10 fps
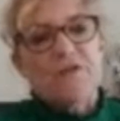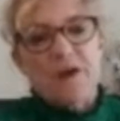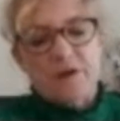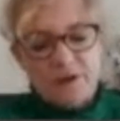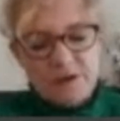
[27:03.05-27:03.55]

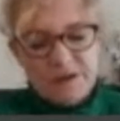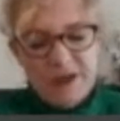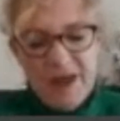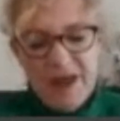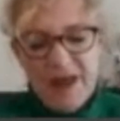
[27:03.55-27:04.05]

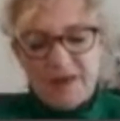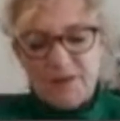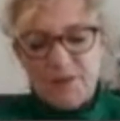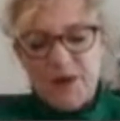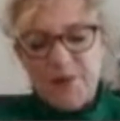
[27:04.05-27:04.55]
values.
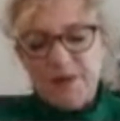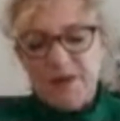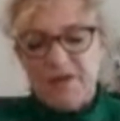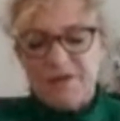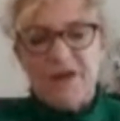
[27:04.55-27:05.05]
And we
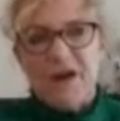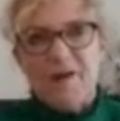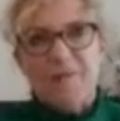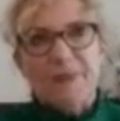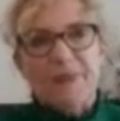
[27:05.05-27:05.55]
believe
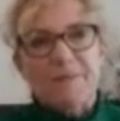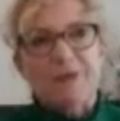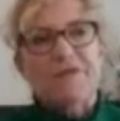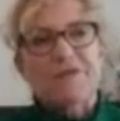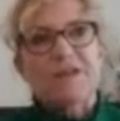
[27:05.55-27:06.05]
at
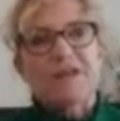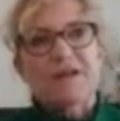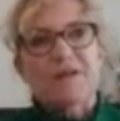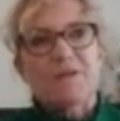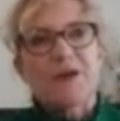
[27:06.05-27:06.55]
B4D
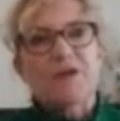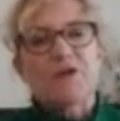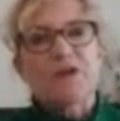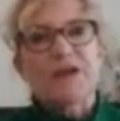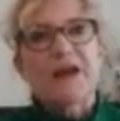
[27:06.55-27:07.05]
that when
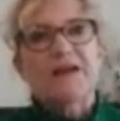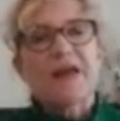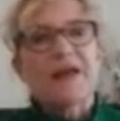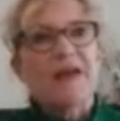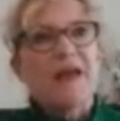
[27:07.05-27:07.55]
you
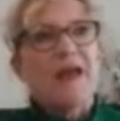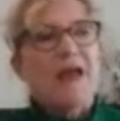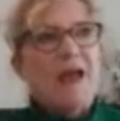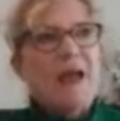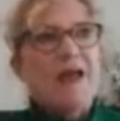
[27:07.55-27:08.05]
connect that
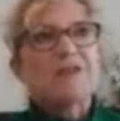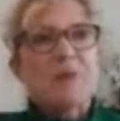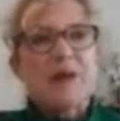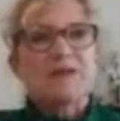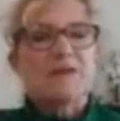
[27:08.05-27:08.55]

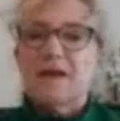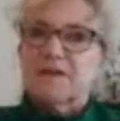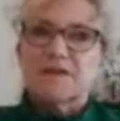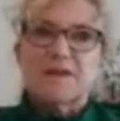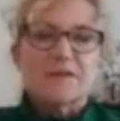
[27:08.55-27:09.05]
headspace,
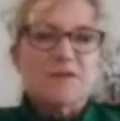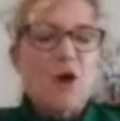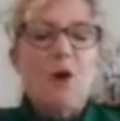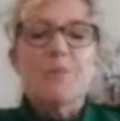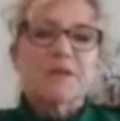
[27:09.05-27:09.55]
that's that
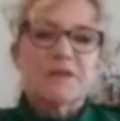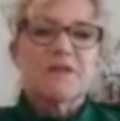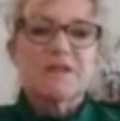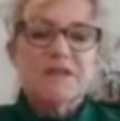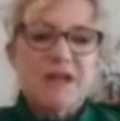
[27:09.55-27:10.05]
complex
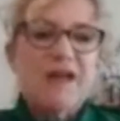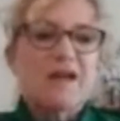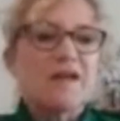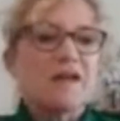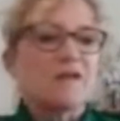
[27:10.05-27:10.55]

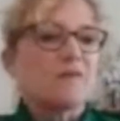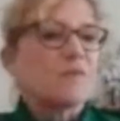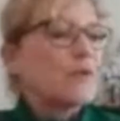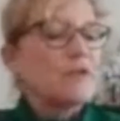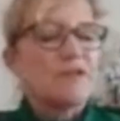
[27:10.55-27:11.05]
understanding
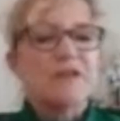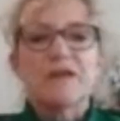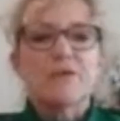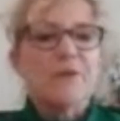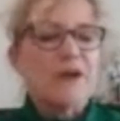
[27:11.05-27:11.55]
and putting
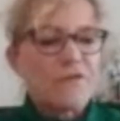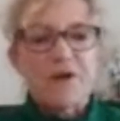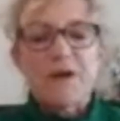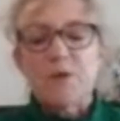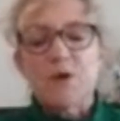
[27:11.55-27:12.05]
together the right
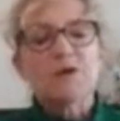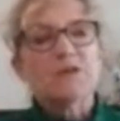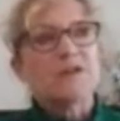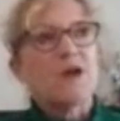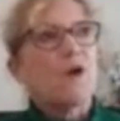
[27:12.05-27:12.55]

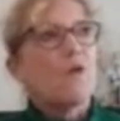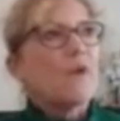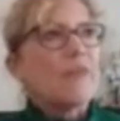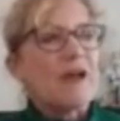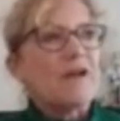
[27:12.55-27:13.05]
frameworks
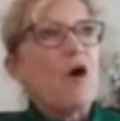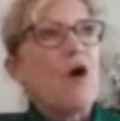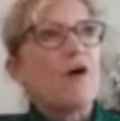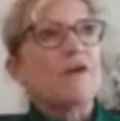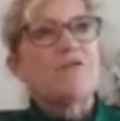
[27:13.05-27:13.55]
with that
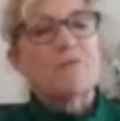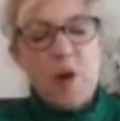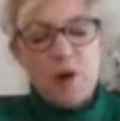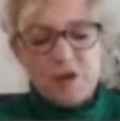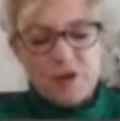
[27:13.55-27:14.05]
heart of
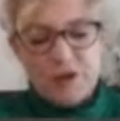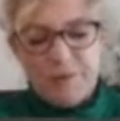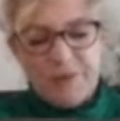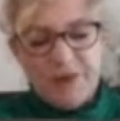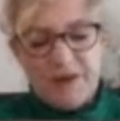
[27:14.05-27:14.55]

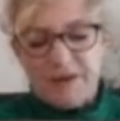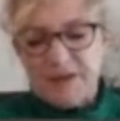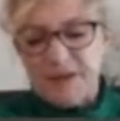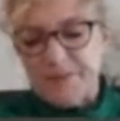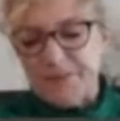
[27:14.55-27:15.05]
partnership,
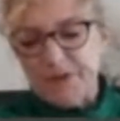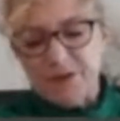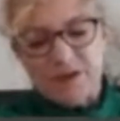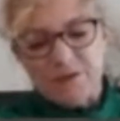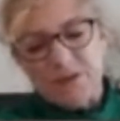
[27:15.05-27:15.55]
that
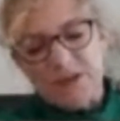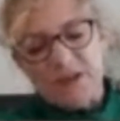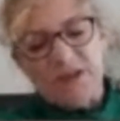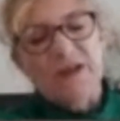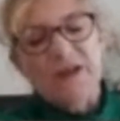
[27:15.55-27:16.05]
you can
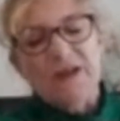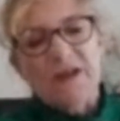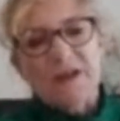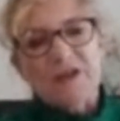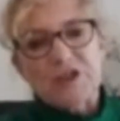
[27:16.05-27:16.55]
really
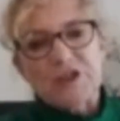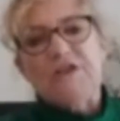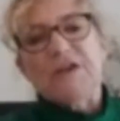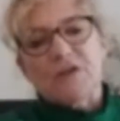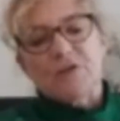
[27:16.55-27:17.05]

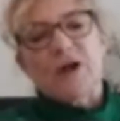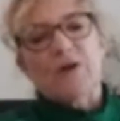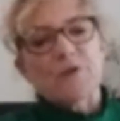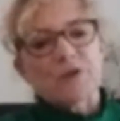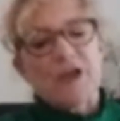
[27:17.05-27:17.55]
achieve
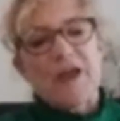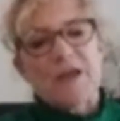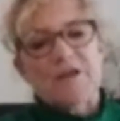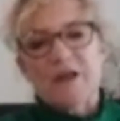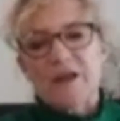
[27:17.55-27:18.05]
incredible
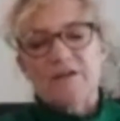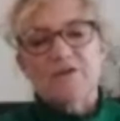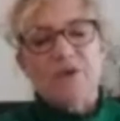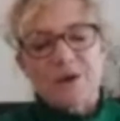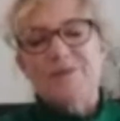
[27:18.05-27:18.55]
change and
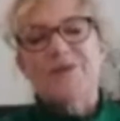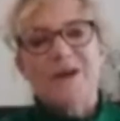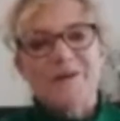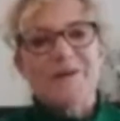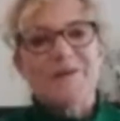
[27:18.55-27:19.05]
incredible
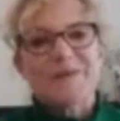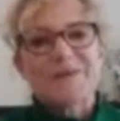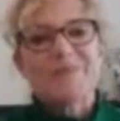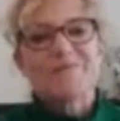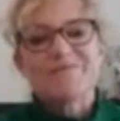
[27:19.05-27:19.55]
outcomes.